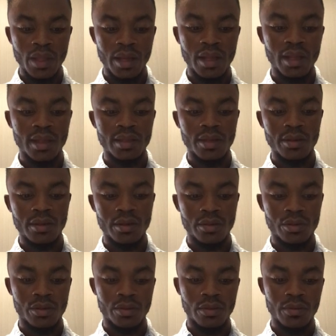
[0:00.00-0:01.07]
in
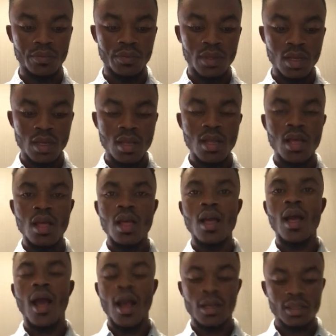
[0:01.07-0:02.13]
intercultural.
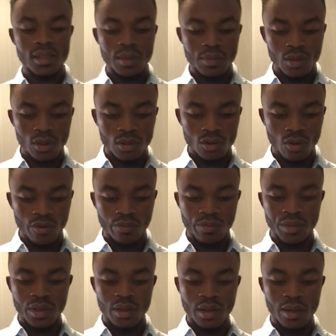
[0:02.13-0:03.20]
Acceptance
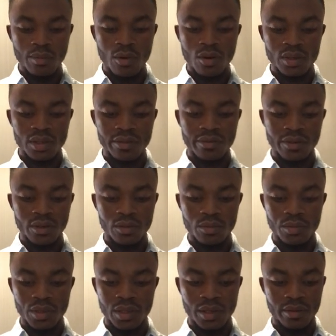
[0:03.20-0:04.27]
of be among
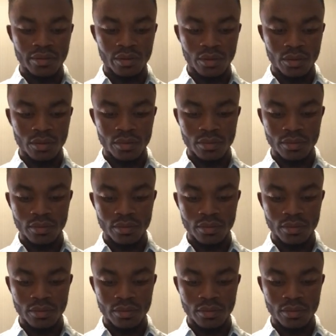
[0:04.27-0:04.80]
different behavior.